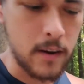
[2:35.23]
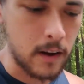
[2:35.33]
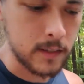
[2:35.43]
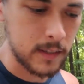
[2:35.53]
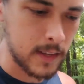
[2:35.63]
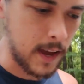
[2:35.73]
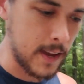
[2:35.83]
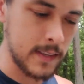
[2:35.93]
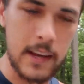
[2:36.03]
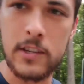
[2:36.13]
Honestly,
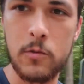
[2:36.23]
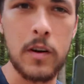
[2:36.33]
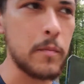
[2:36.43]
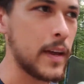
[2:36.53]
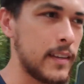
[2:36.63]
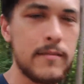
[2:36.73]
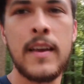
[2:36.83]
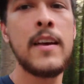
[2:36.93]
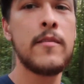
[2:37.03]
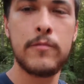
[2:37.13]
guys, I just want my
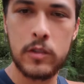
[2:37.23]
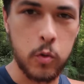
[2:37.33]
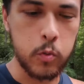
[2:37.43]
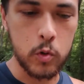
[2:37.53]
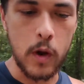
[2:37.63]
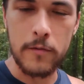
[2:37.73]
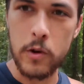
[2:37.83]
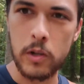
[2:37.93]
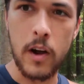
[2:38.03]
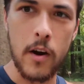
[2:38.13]

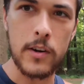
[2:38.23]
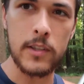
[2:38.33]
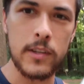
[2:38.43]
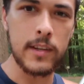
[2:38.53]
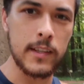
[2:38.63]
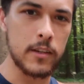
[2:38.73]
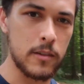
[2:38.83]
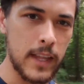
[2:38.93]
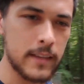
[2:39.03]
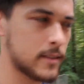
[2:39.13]
12-year-old car to look a little
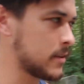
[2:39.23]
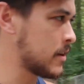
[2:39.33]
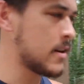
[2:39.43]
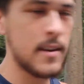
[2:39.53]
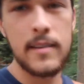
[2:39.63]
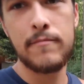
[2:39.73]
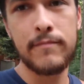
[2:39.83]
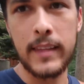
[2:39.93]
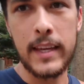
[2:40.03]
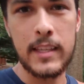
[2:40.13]
less
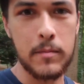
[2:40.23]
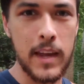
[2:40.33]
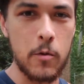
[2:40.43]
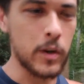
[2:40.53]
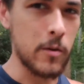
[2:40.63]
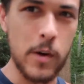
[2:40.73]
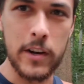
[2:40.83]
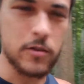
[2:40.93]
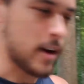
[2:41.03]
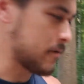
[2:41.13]
like something I wouldn't want
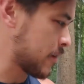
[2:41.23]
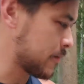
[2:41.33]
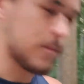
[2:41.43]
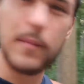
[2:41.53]
to drive, right?